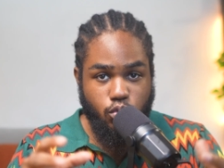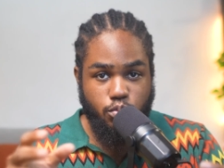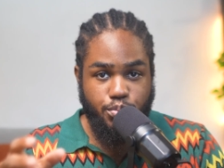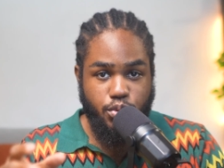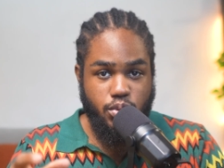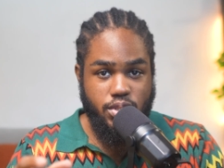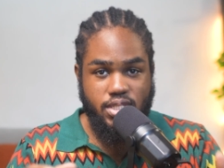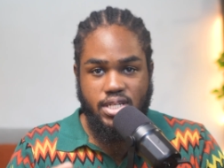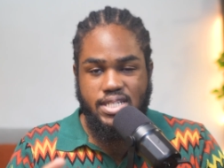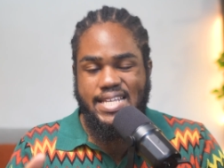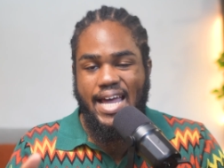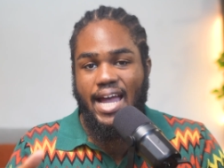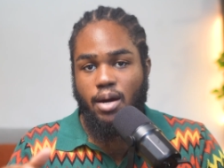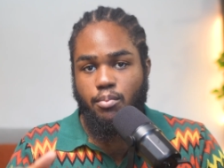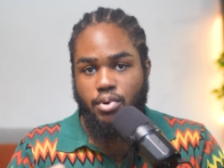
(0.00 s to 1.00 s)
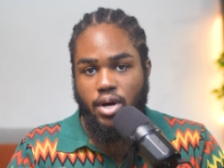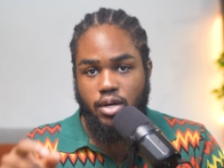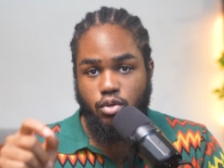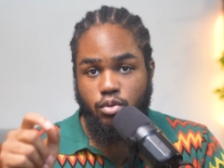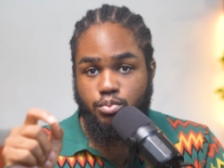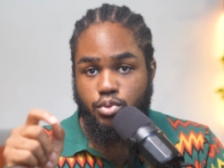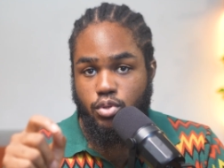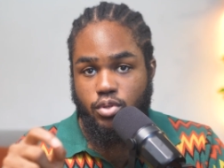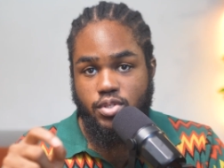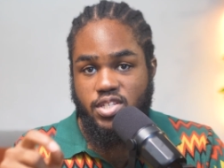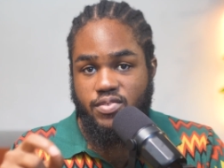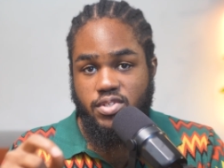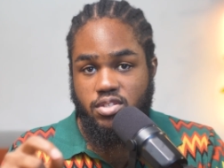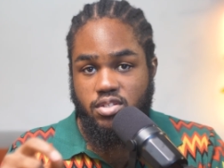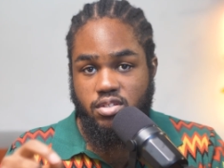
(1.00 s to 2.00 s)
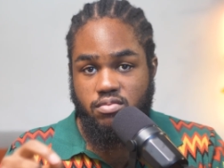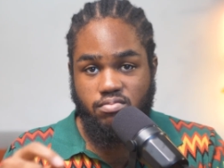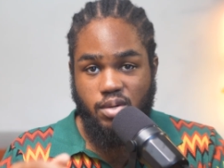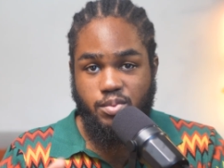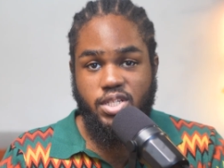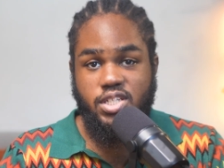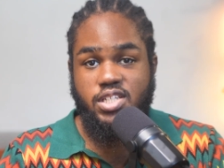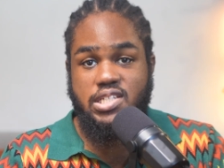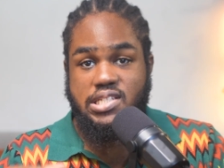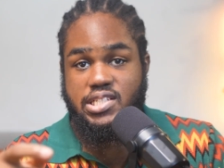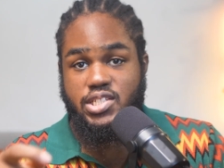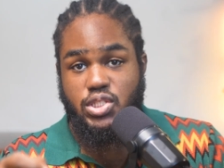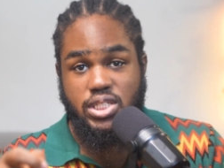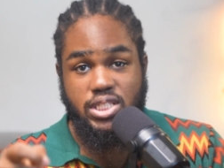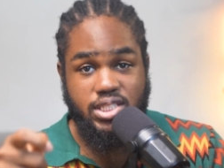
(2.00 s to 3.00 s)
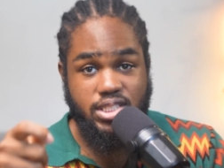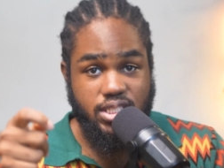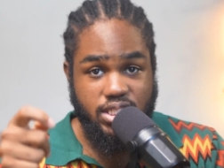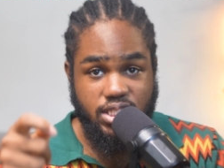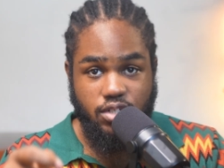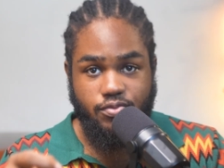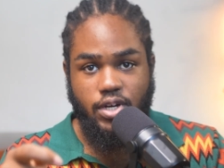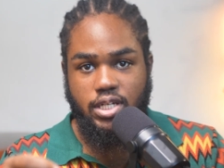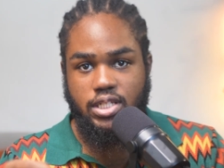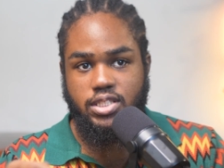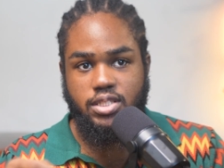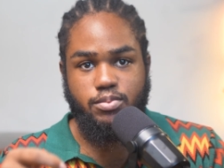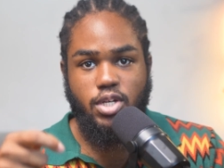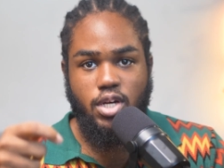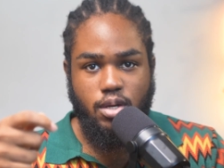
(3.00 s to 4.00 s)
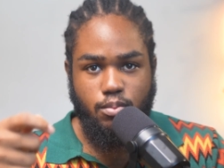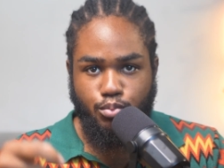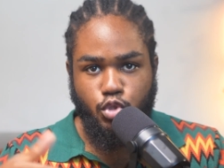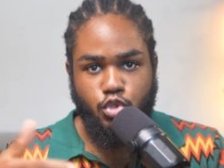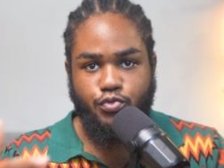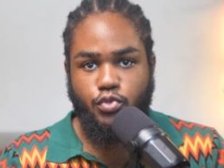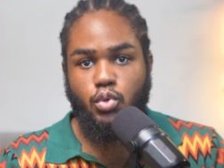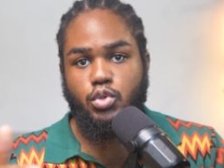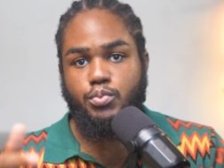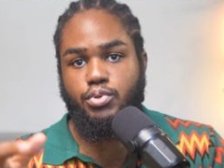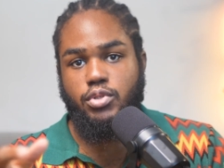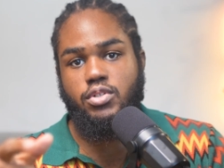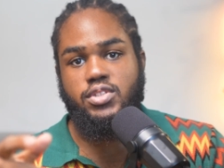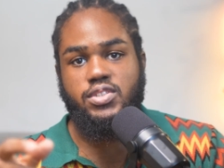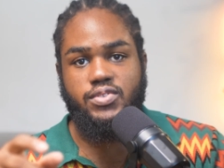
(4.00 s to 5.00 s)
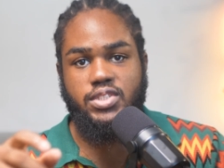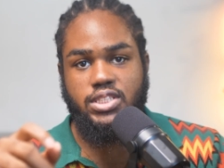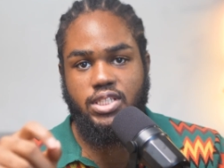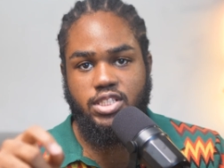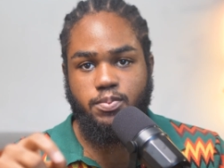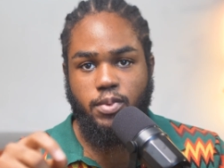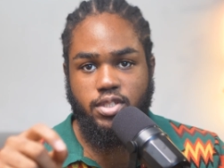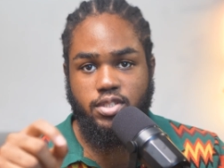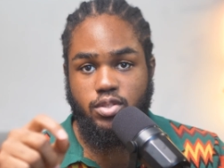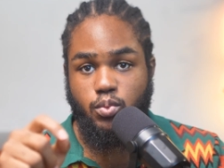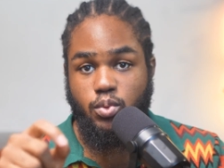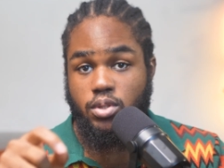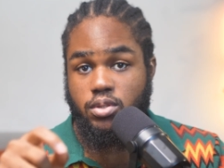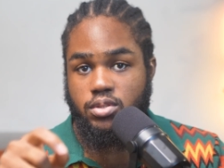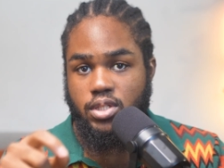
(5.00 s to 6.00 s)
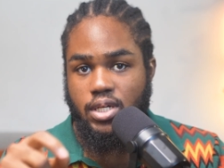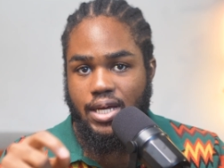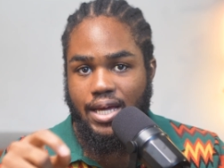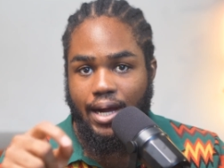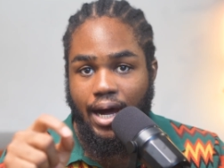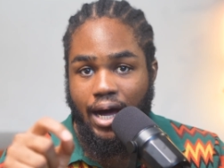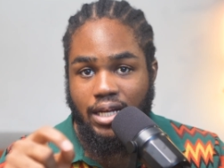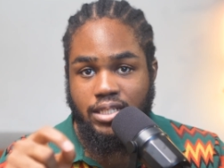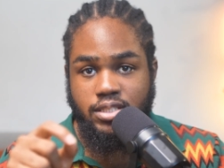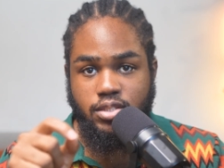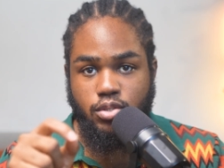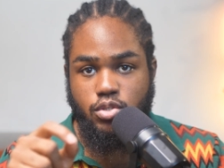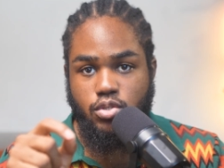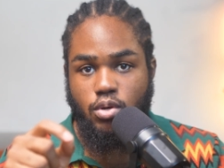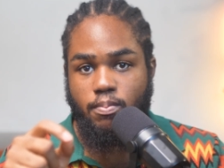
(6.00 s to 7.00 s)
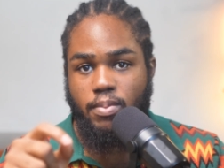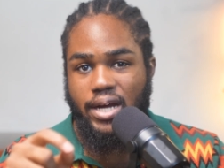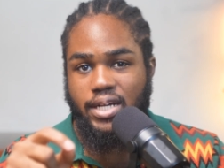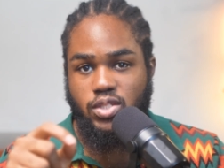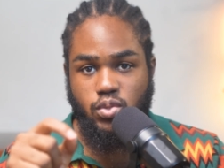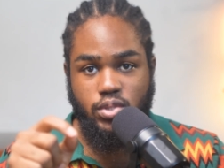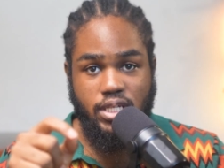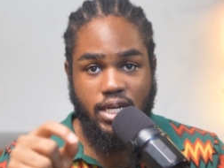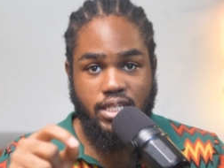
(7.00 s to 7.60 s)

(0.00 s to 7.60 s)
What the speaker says: who built his entire brand on productivity, he's literally the self-acclaimed most followed productivity expert in the world, Ali does not buy into the